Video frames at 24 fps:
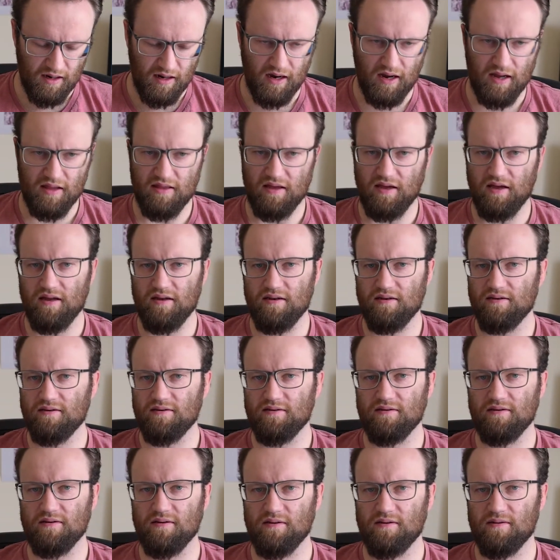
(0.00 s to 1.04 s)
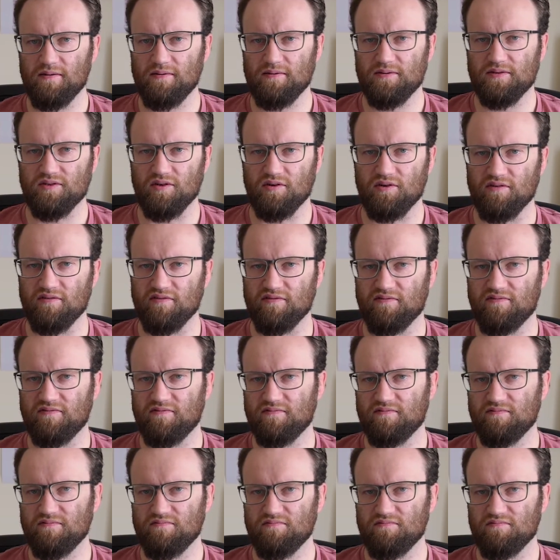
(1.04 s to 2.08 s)
And then sort of
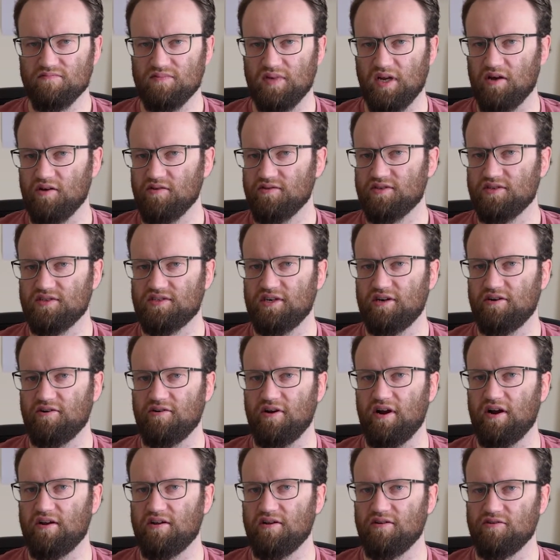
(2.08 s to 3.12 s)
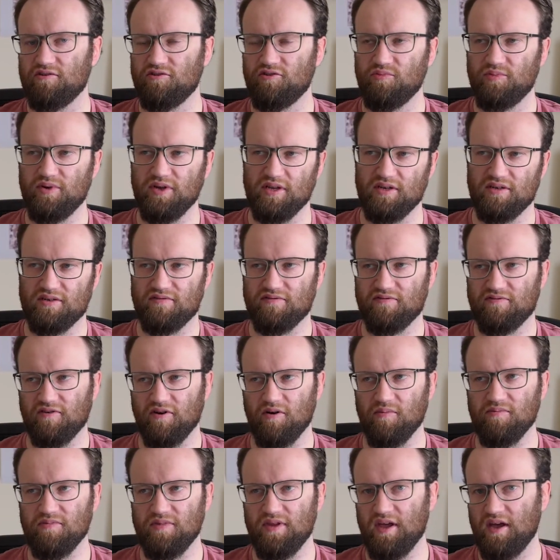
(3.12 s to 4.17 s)
health deteriorated a little bit
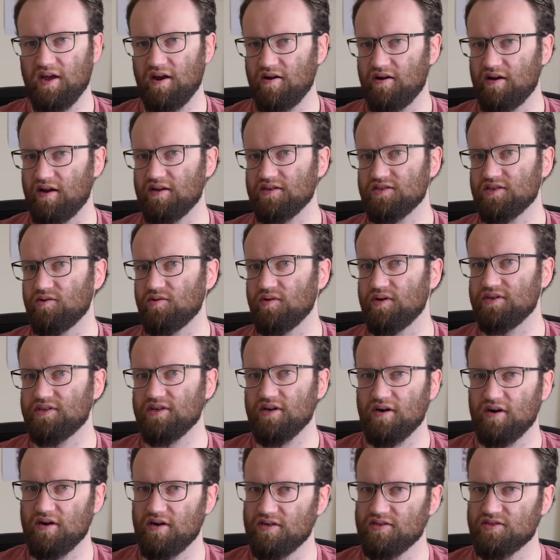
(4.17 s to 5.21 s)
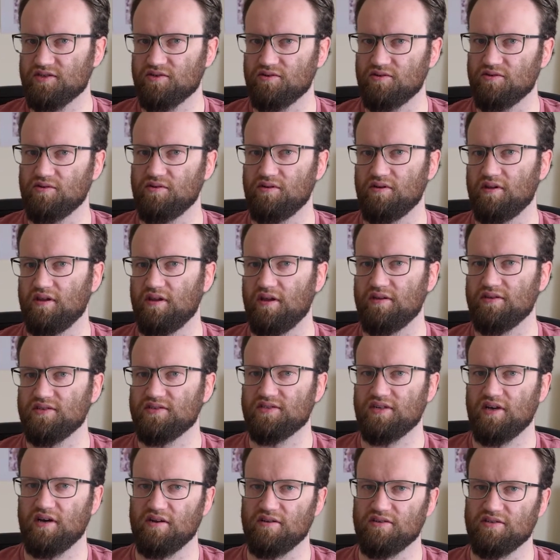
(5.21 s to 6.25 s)
from there, and as I went to high school and then
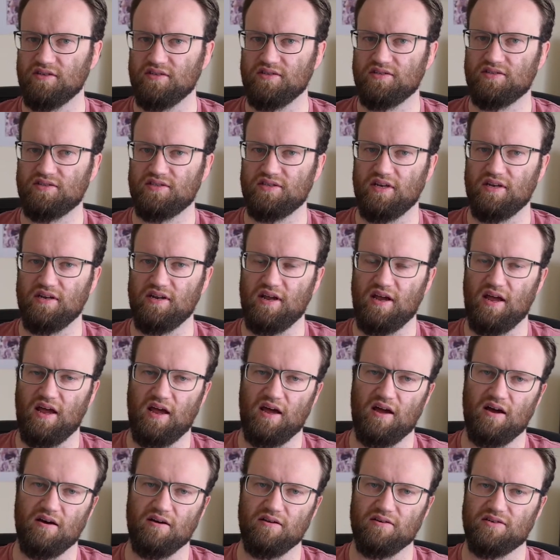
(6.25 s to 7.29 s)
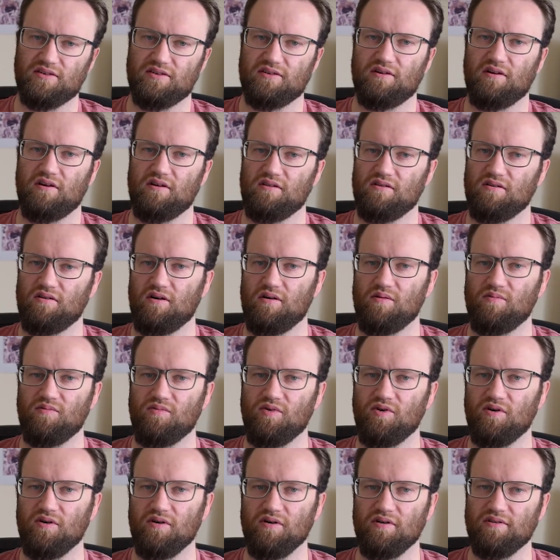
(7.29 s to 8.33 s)
started to sit out a lot
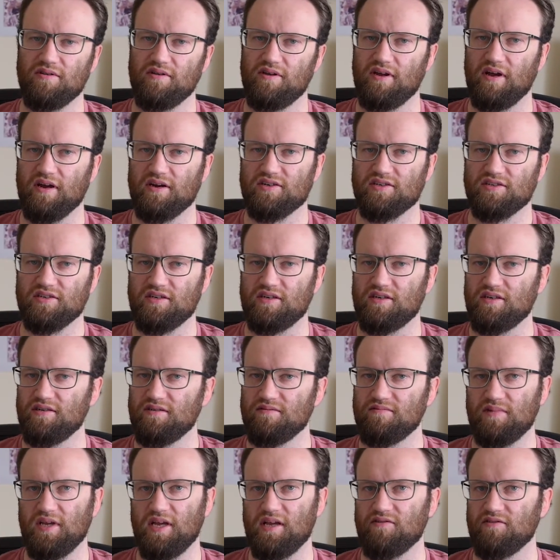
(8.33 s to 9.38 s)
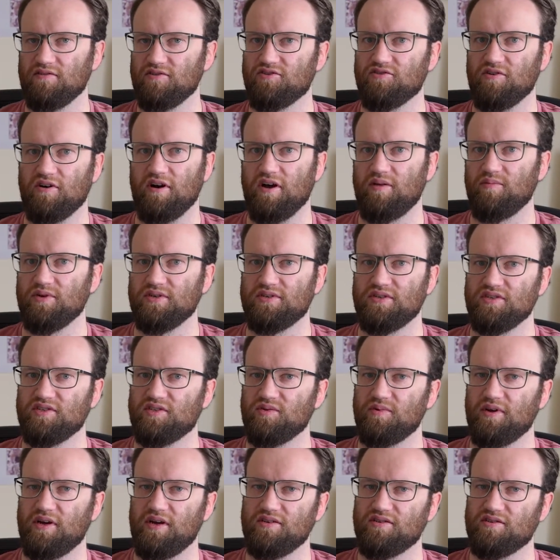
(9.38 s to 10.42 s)
more than actually even try and
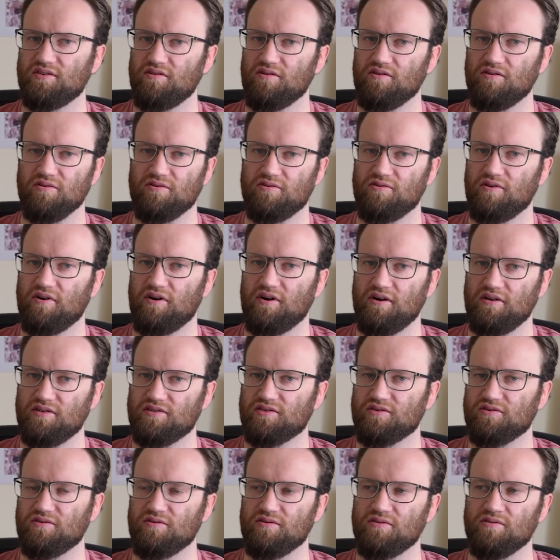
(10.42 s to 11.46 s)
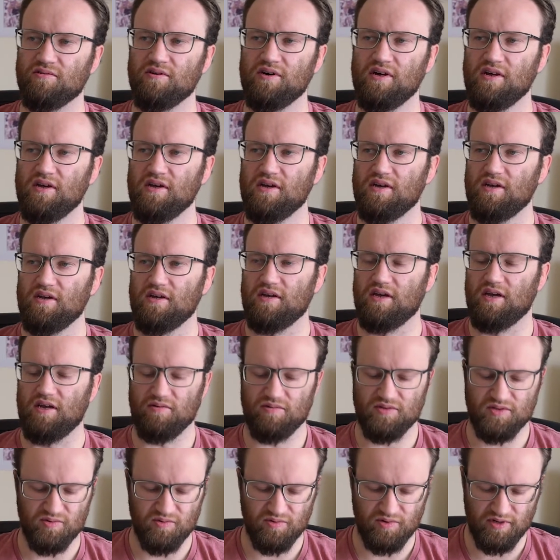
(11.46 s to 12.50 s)
participate. So all through high school, it
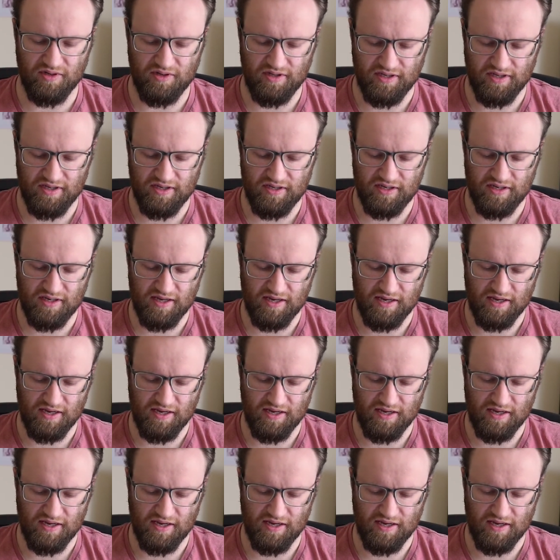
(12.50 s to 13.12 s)
was really